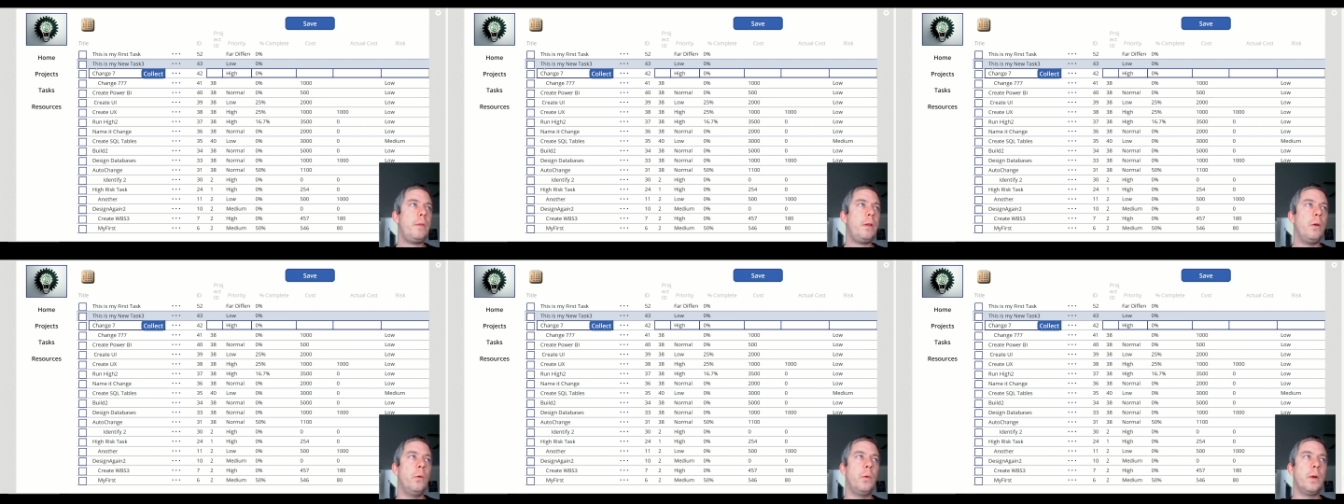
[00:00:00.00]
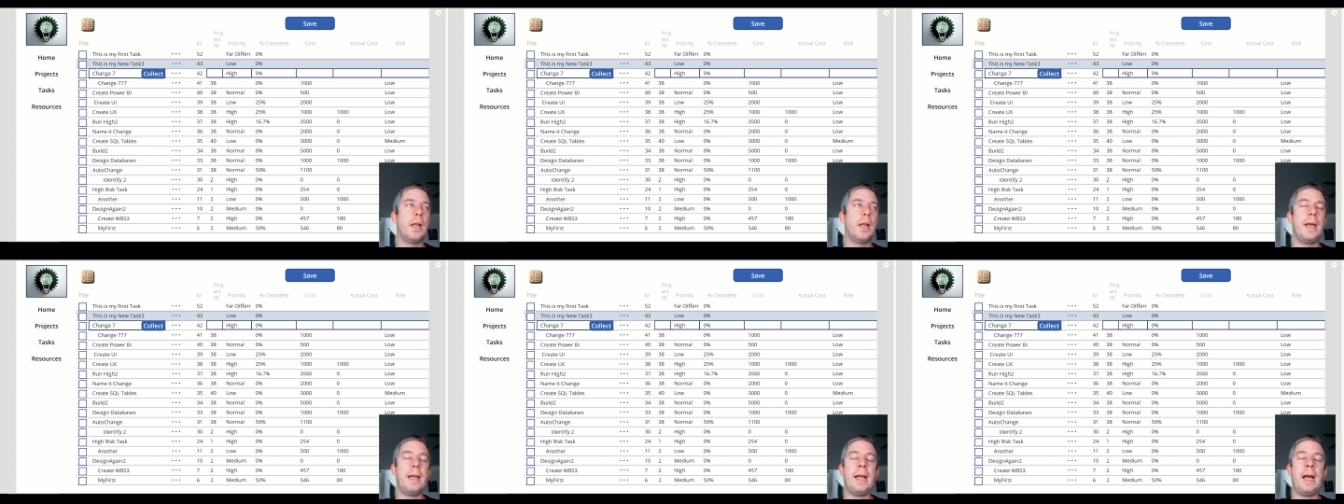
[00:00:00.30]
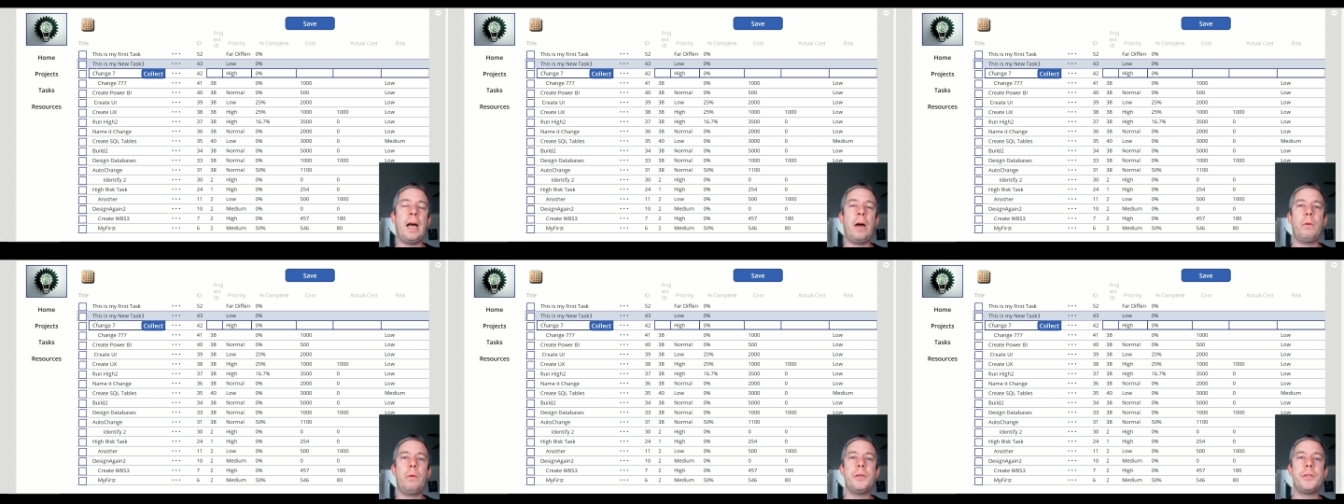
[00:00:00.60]
would like
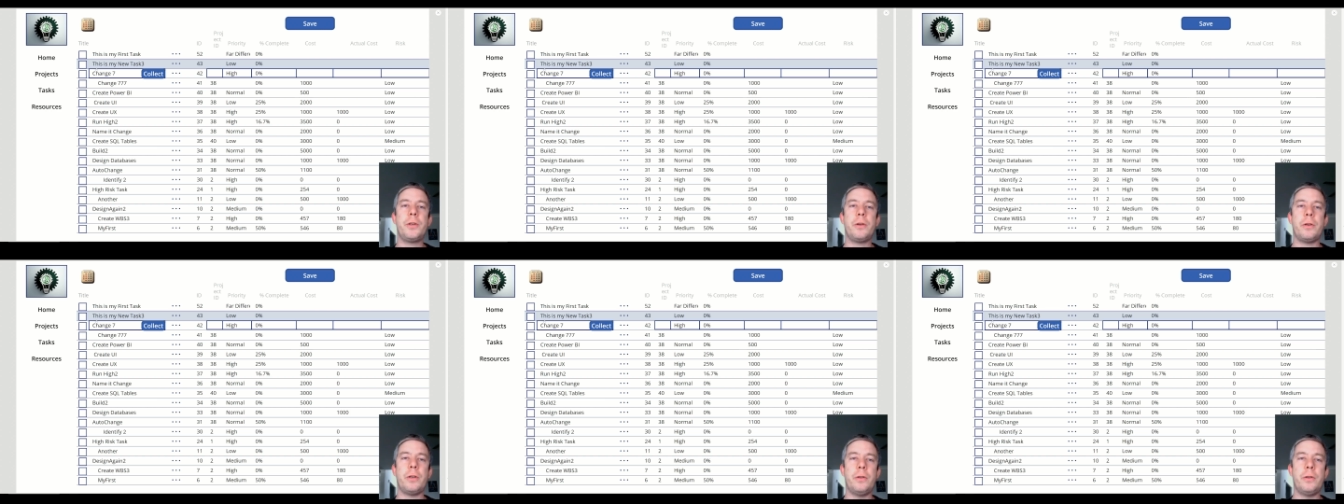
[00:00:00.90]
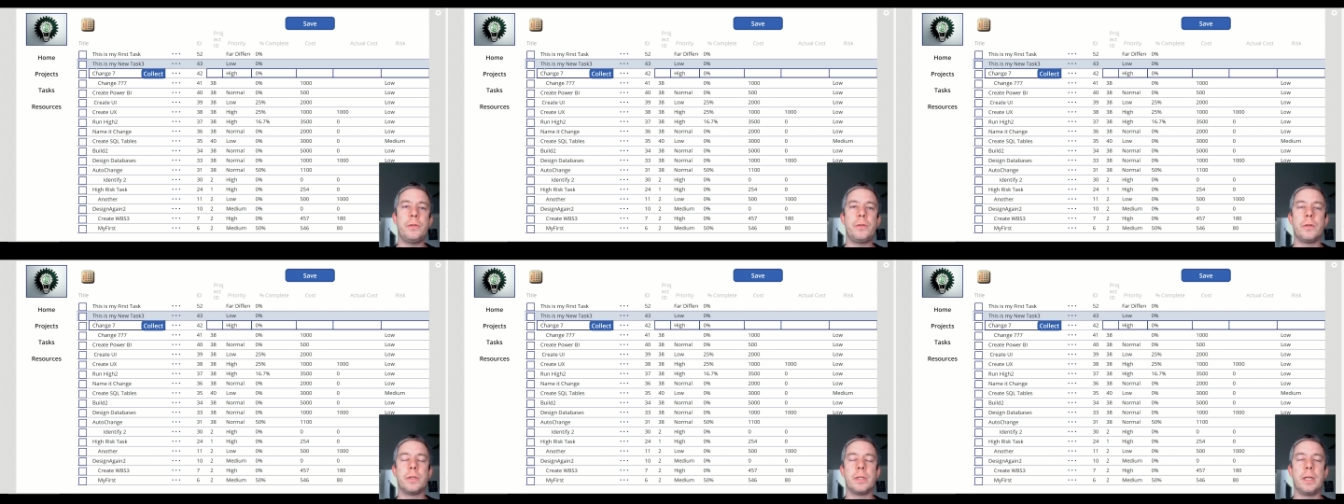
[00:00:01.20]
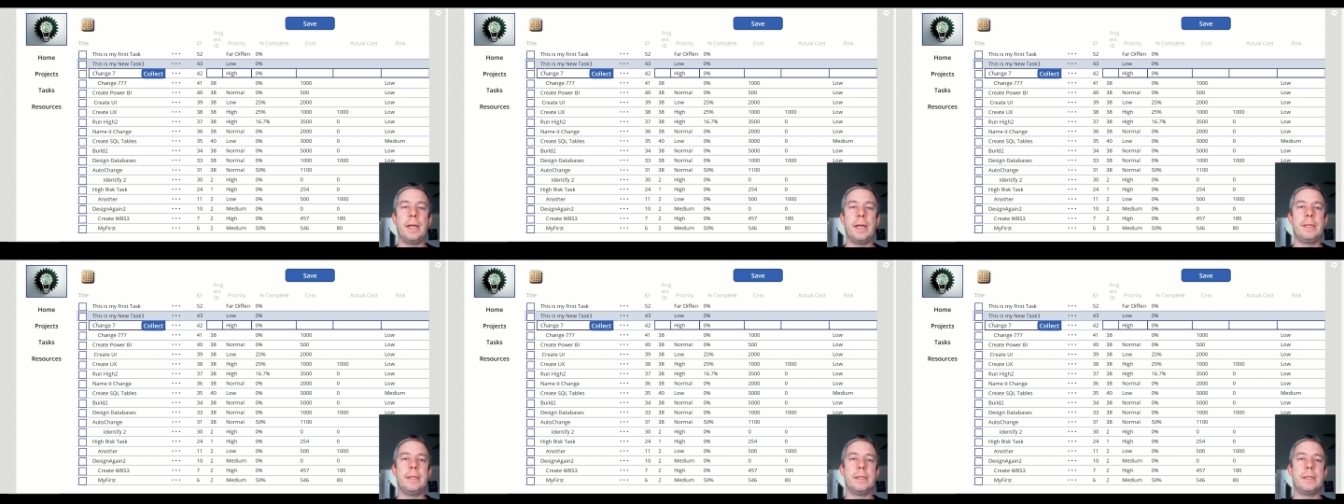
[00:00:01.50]
how would your users
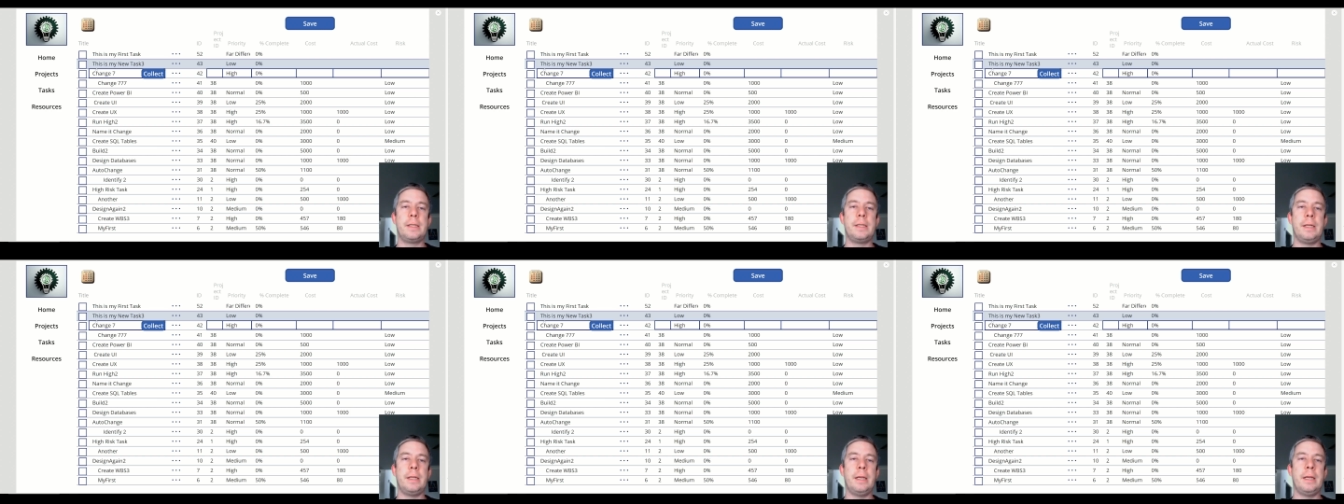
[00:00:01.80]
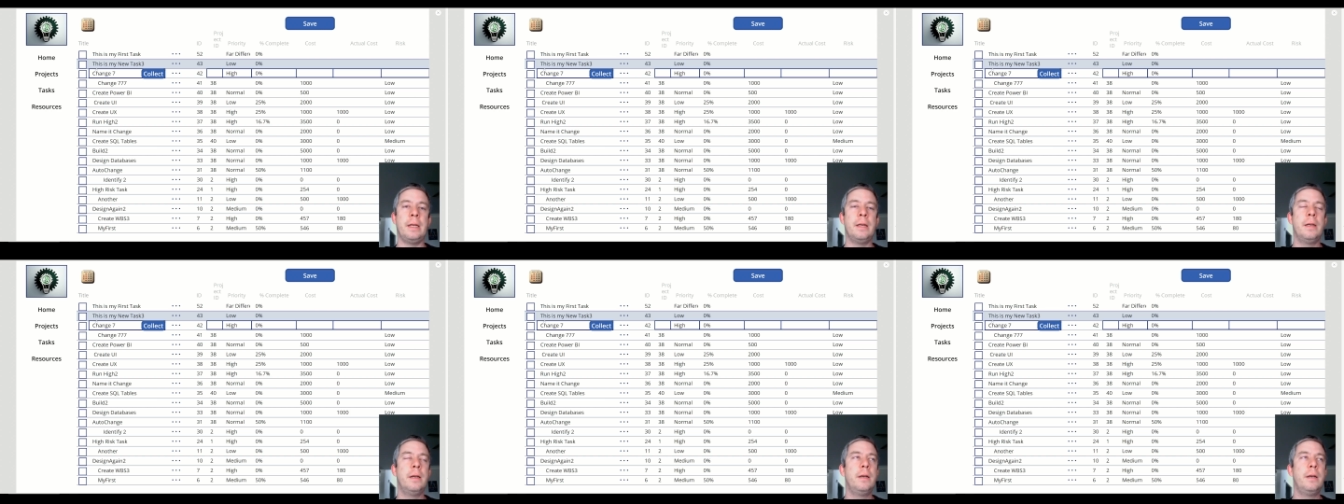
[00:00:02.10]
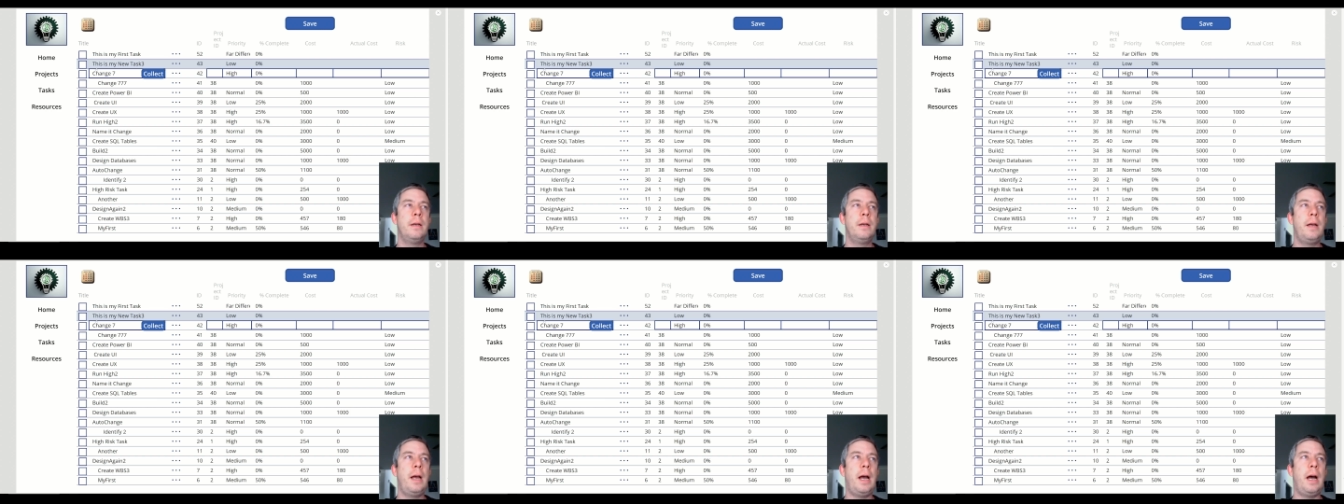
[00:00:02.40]
like to see
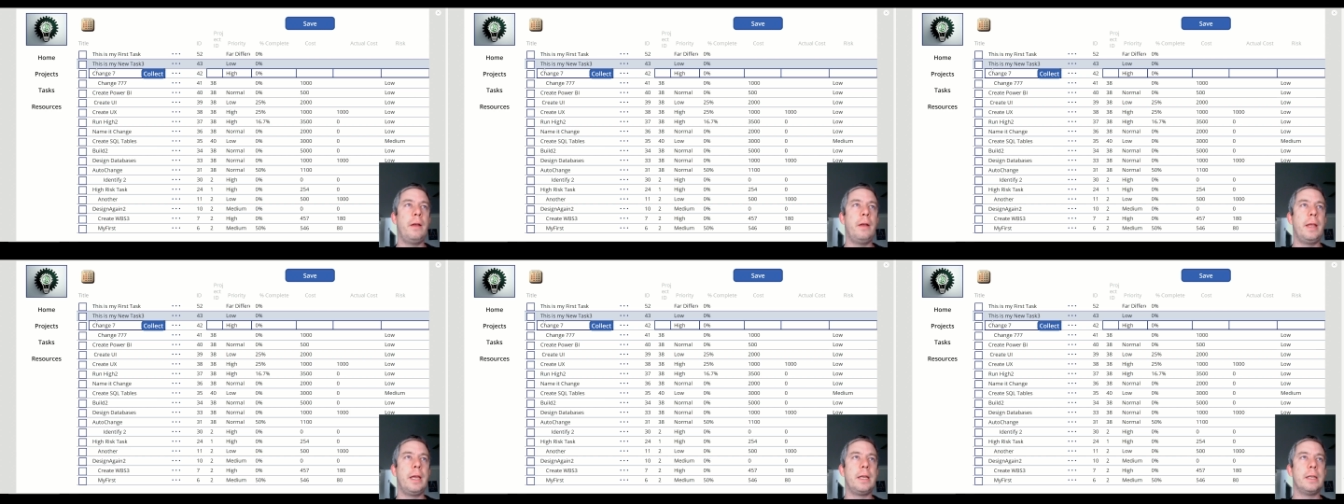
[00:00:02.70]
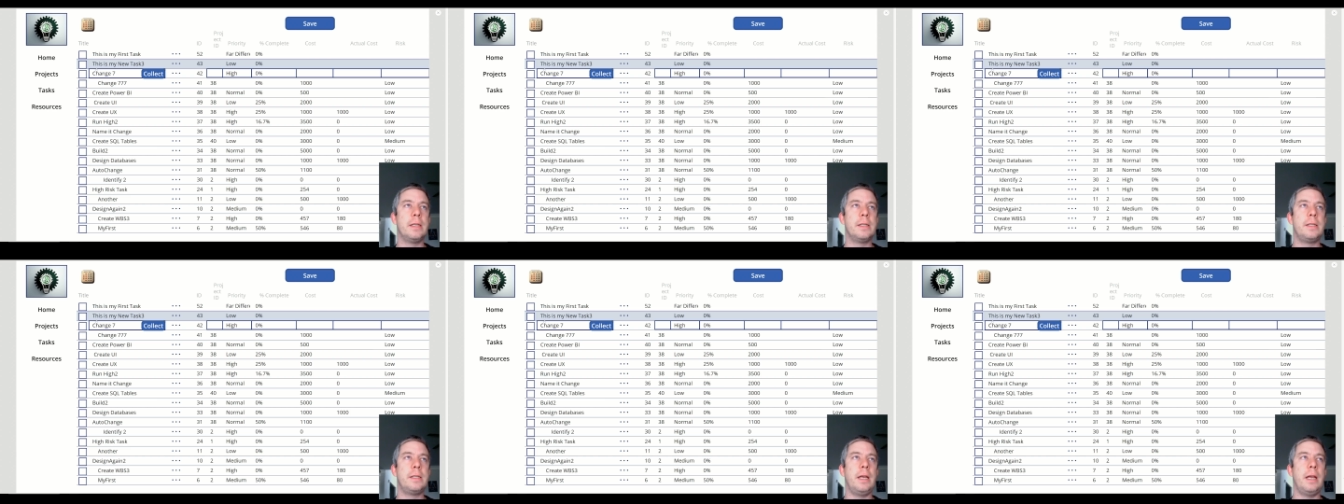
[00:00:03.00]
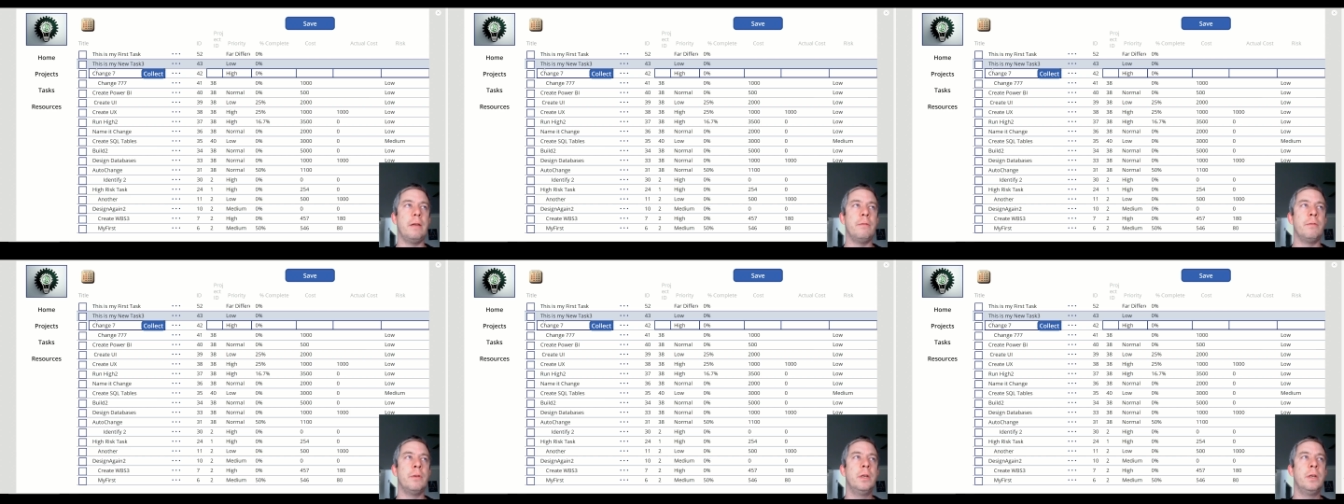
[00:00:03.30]
how they can save